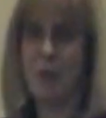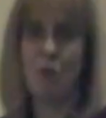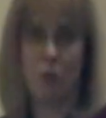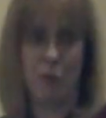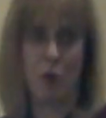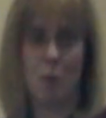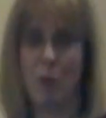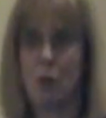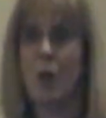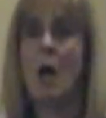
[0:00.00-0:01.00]
That's a fair
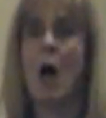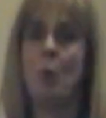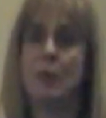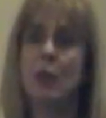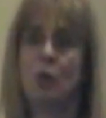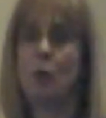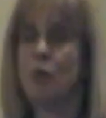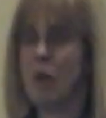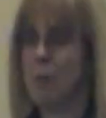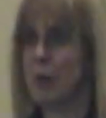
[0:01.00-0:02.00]
amount. How many
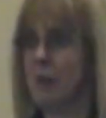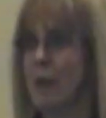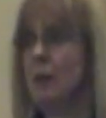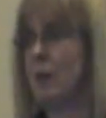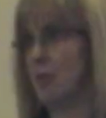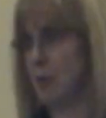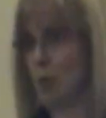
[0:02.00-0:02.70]
do simultaneous